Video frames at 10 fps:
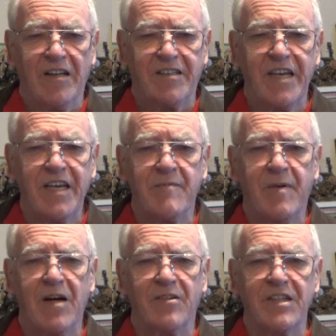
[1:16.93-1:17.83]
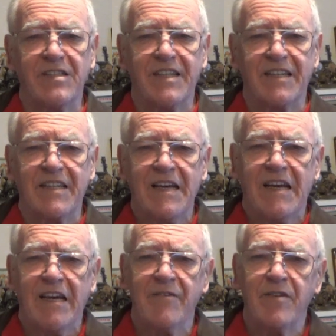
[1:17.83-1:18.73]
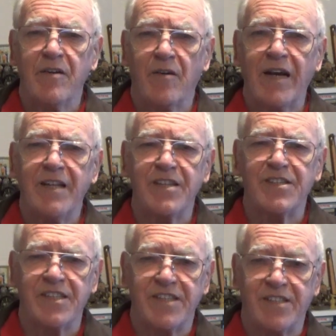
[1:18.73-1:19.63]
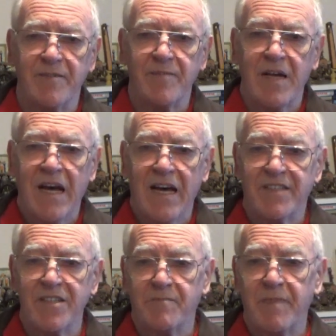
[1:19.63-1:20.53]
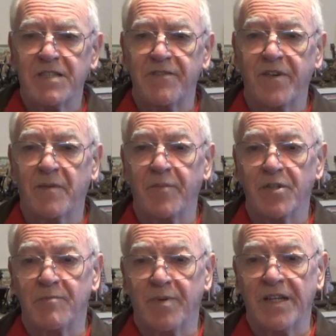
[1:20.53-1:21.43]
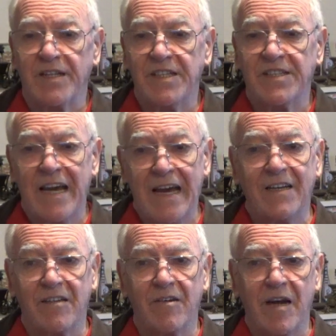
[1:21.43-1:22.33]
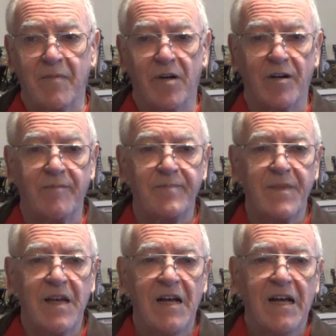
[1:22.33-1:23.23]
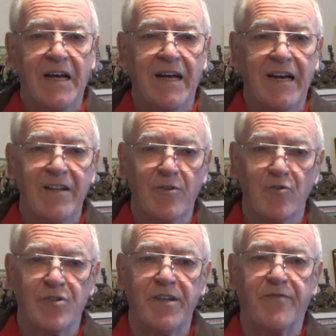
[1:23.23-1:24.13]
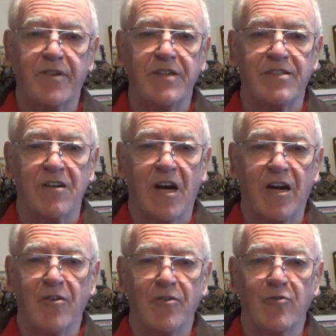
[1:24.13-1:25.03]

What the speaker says: think about is that every writing system has its specific possibilities and grammar. And those differences are